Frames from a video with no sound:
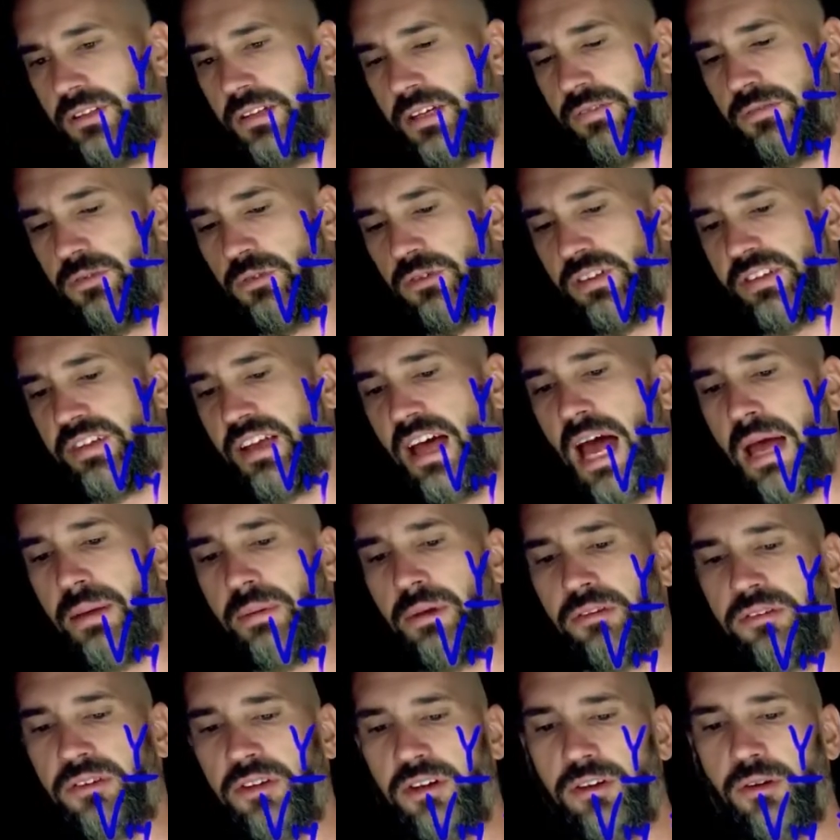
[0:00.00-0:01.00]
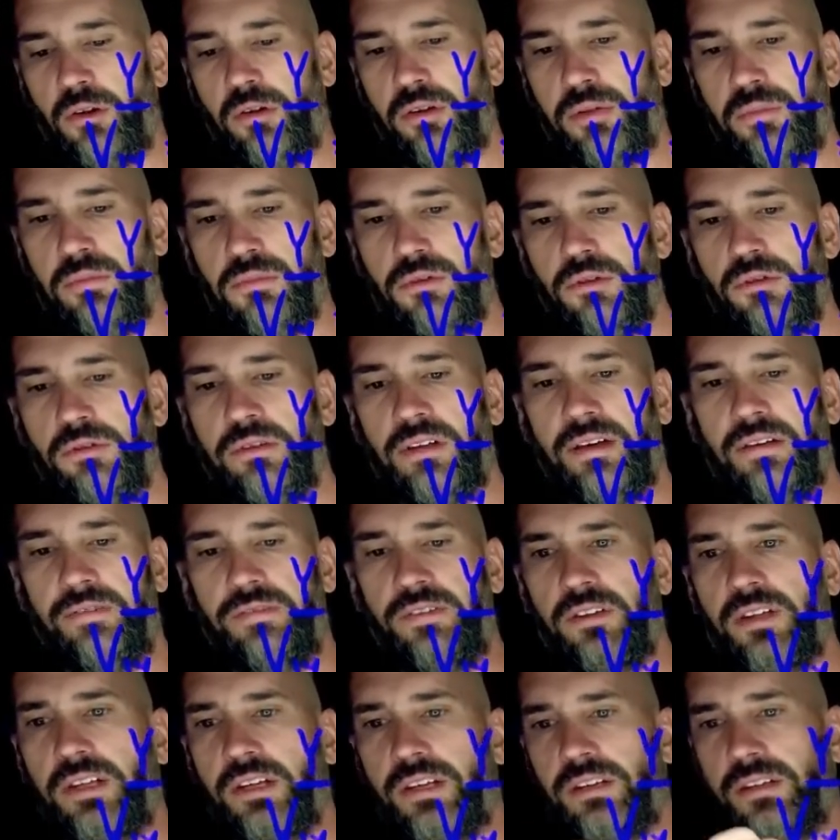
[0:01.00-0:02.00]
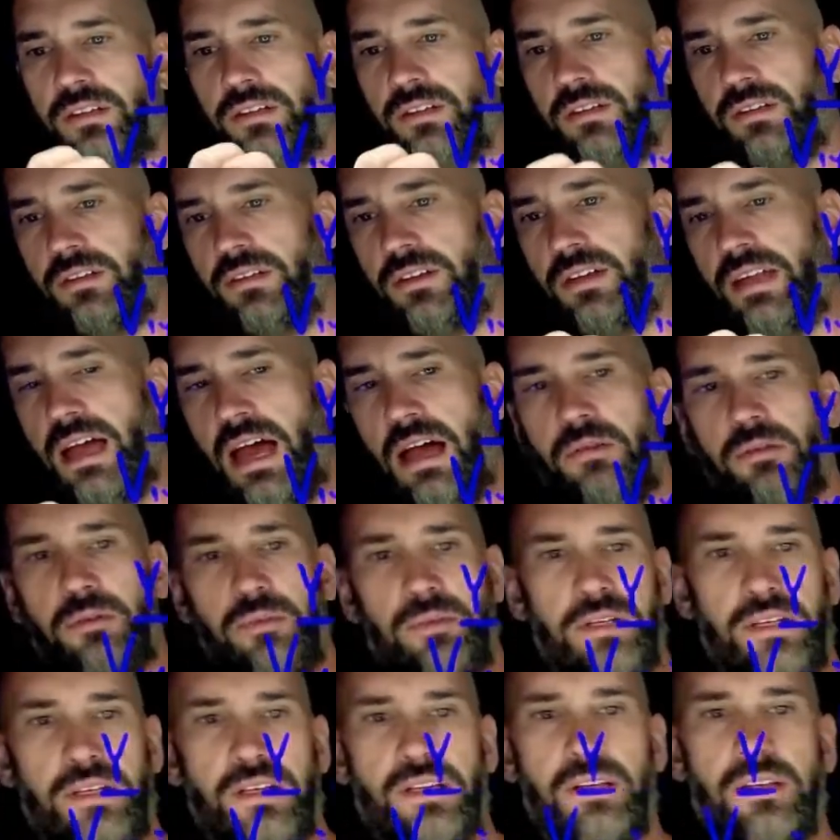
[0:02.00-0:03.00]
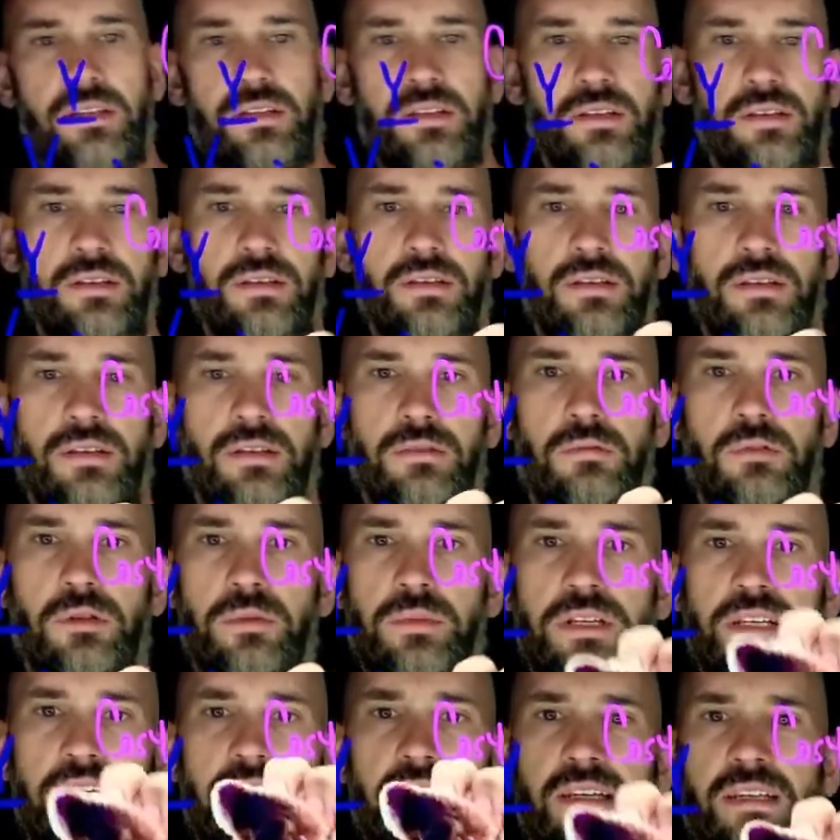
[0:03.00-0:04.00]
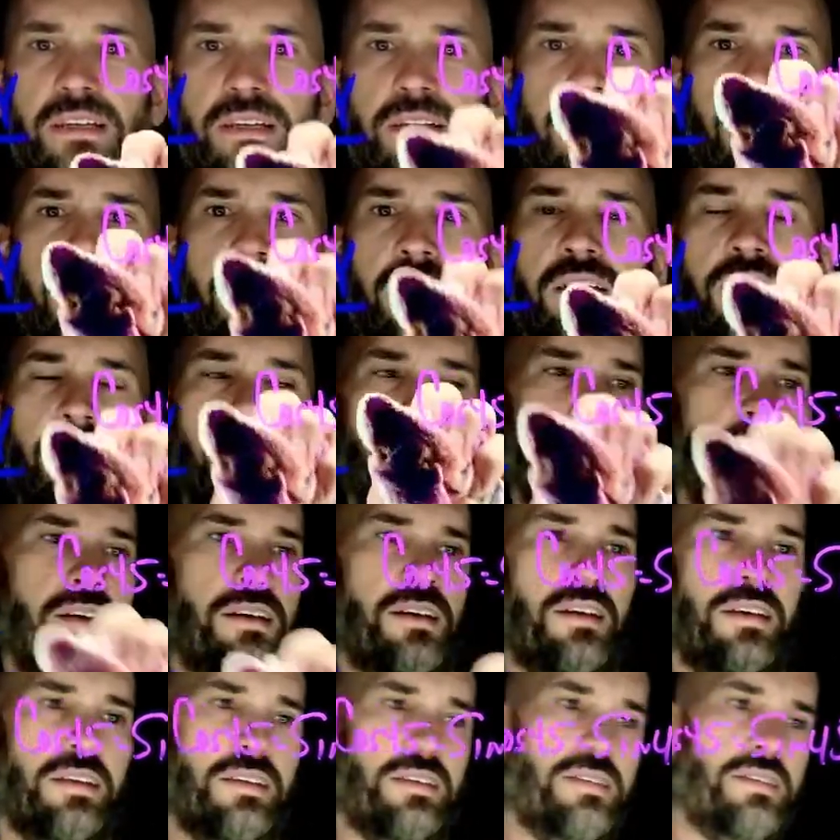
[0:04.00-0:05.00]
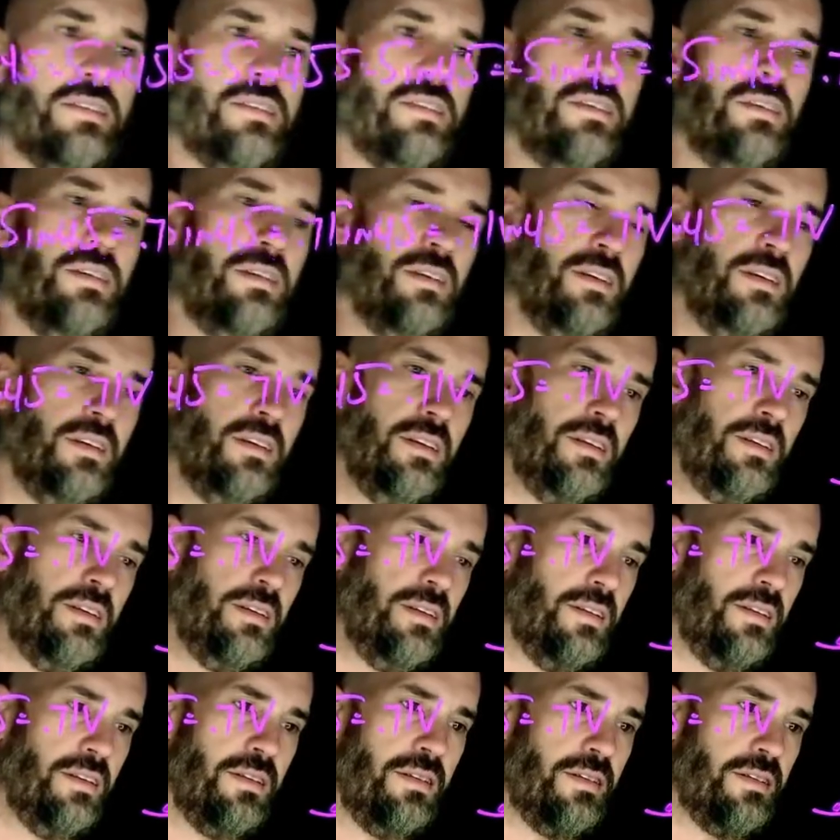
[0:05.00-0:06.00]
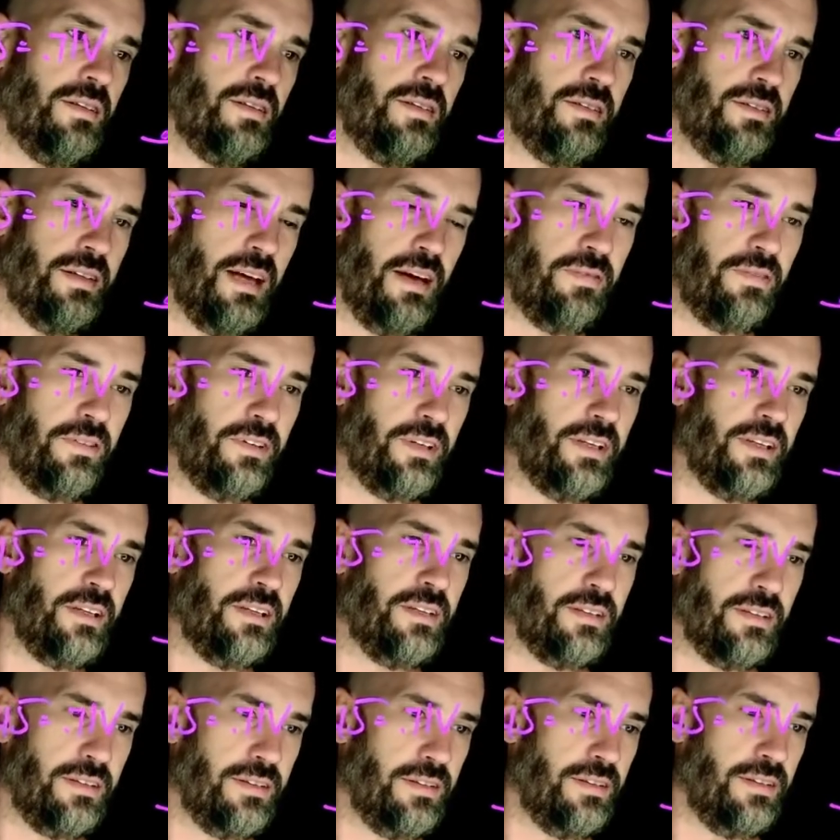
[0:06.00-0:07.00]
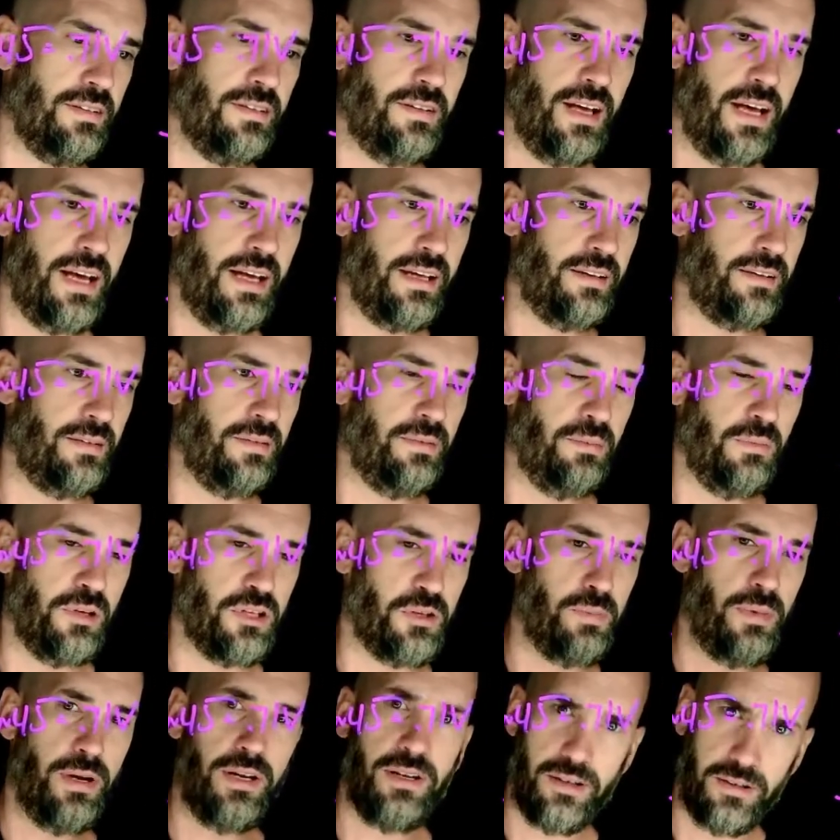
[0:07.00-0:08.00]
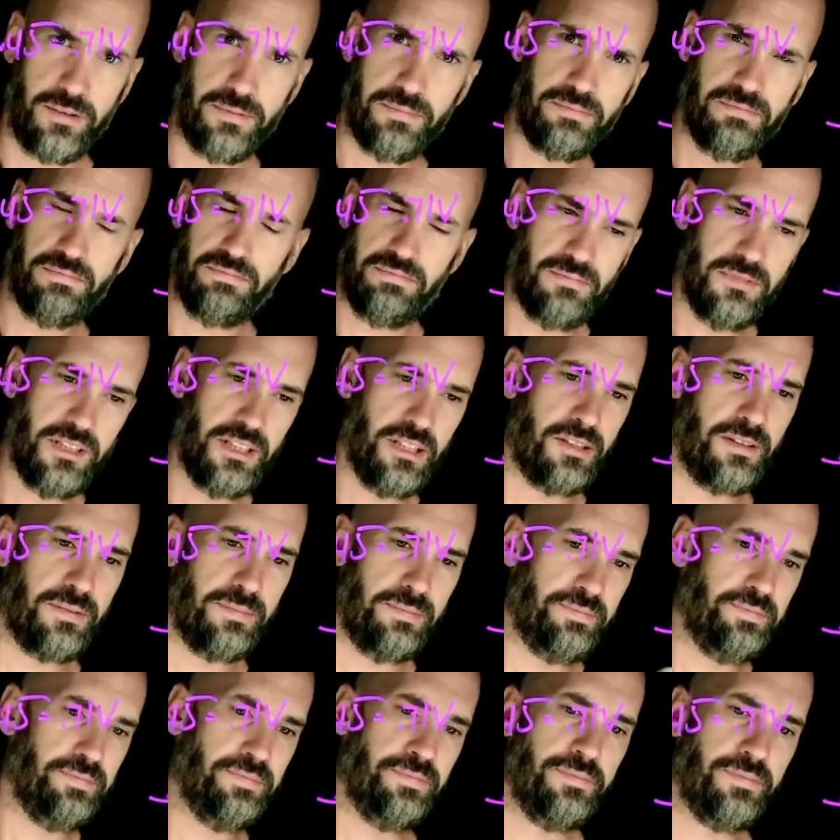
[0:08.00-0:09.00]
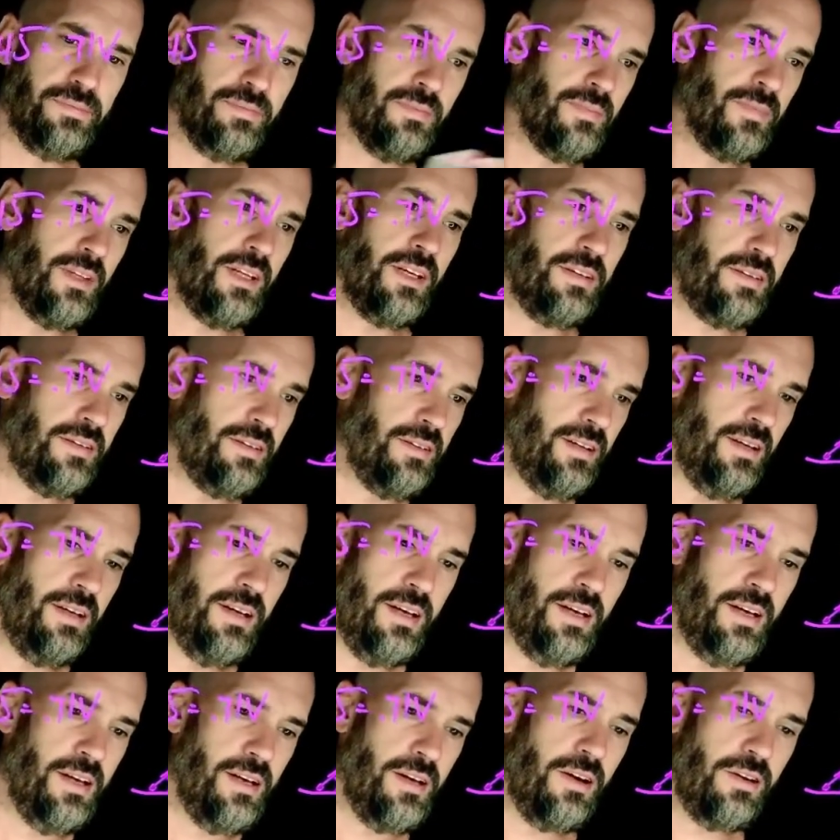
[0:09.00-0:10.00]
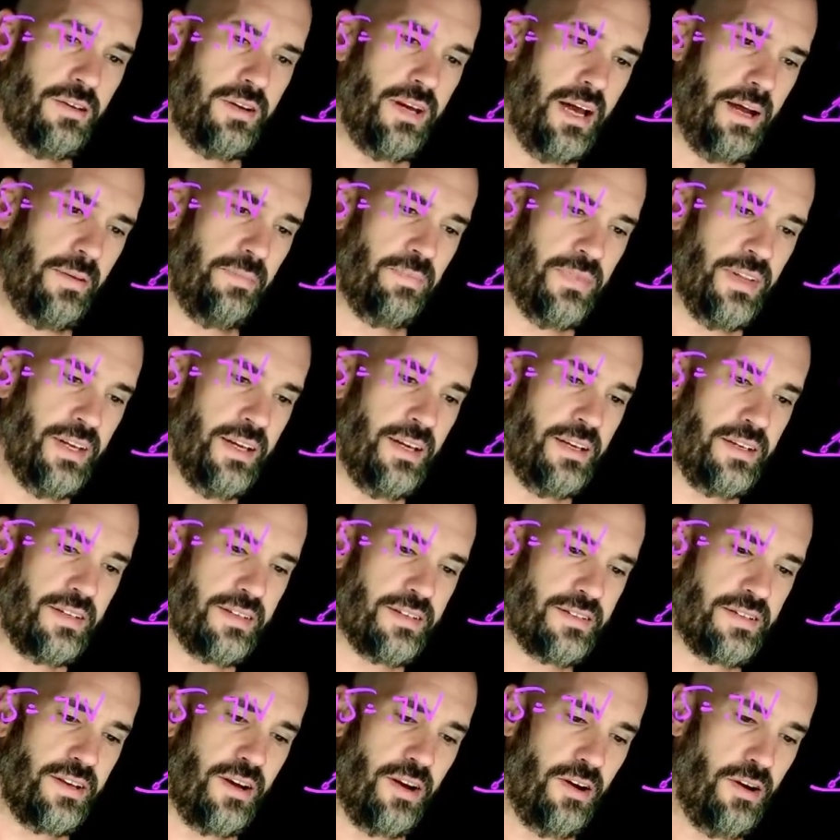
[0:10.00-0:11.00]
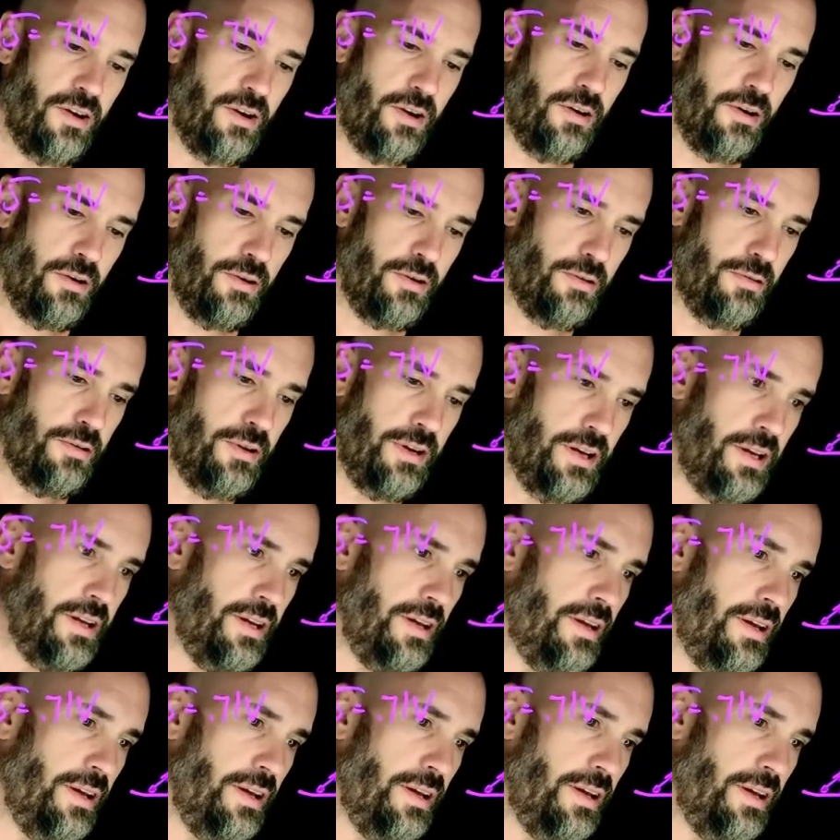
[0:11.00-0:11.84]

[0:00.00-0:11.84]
like if there's a time I was going to go to the moon, I feel like now would be it, because it's definitely not much better here. Okay, so